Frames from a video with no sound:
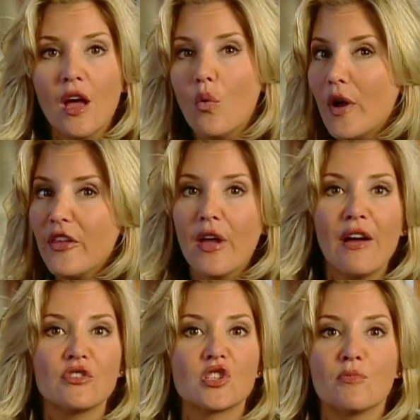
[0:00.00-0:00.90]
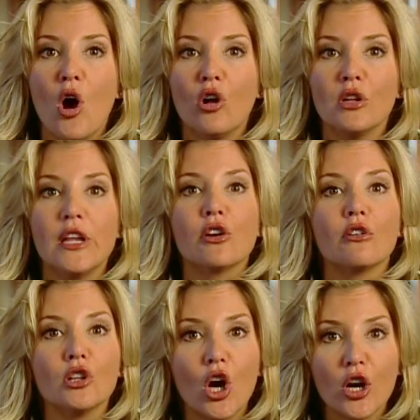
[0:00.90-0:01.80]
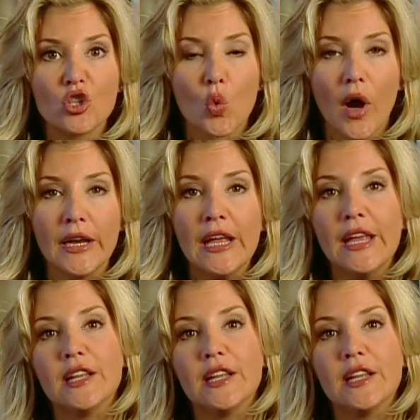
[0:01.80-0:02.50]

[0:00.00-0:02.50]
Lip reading: Whether you have a small leak or a large one,